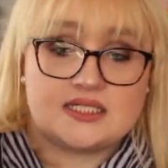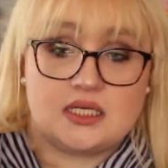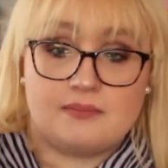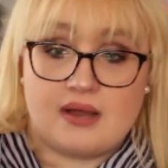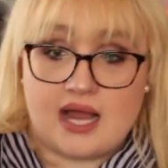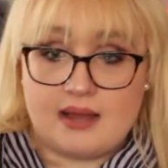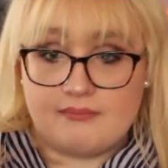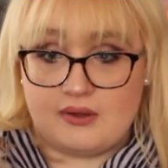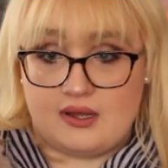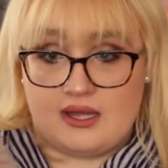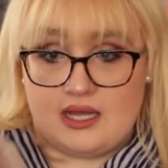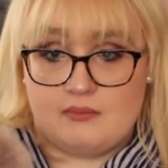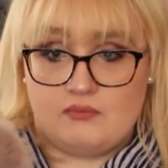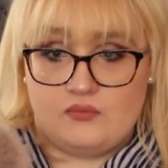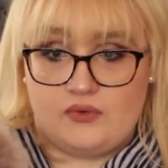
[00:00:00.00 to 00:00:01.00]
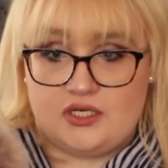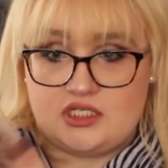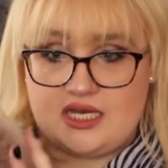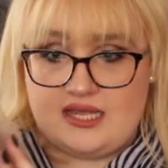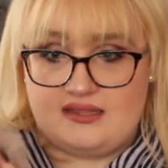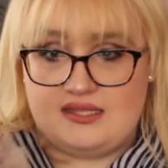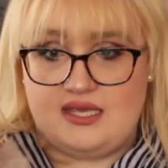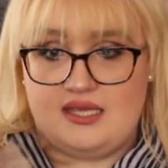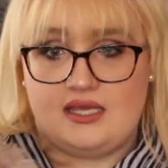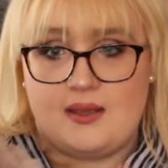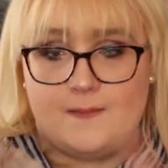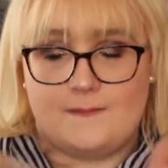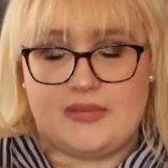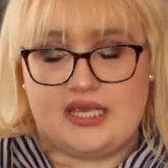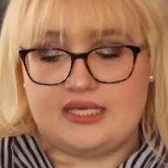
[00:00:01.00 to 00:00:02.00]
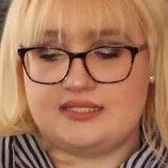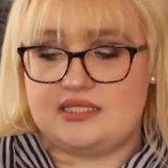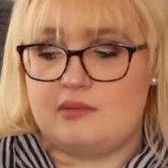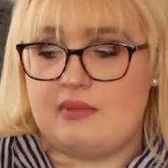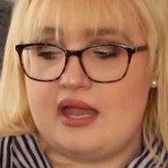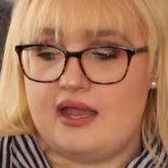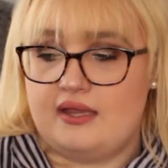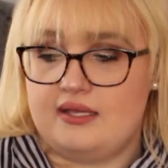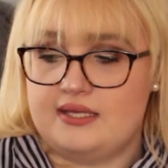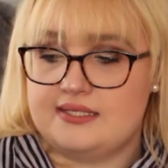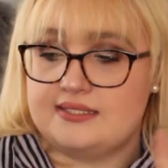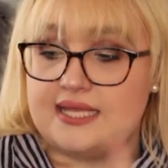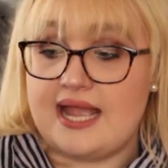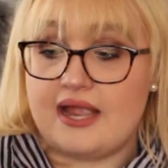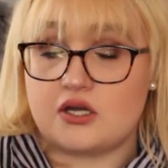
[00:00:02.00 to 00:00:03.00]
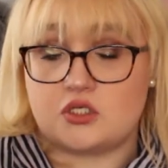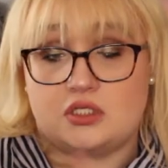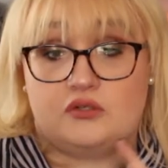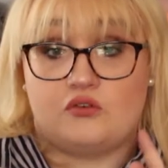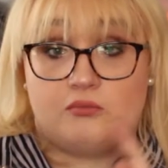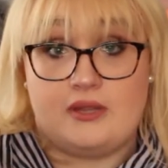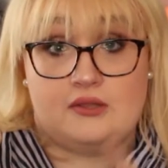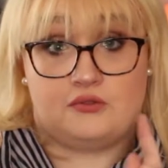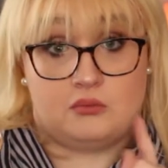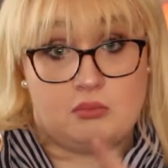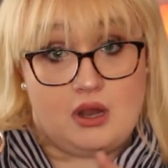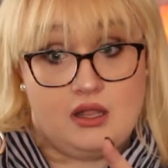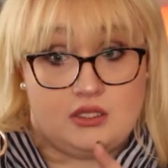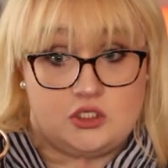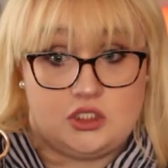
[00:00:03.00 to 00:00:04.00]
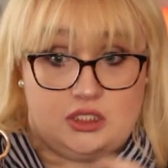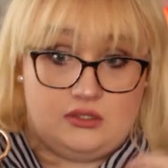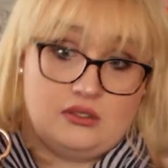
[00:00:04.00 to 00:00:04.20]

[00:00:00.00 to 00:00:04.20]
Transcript: little pom-pom, which I think makes the bag, is actually from Anthropologie.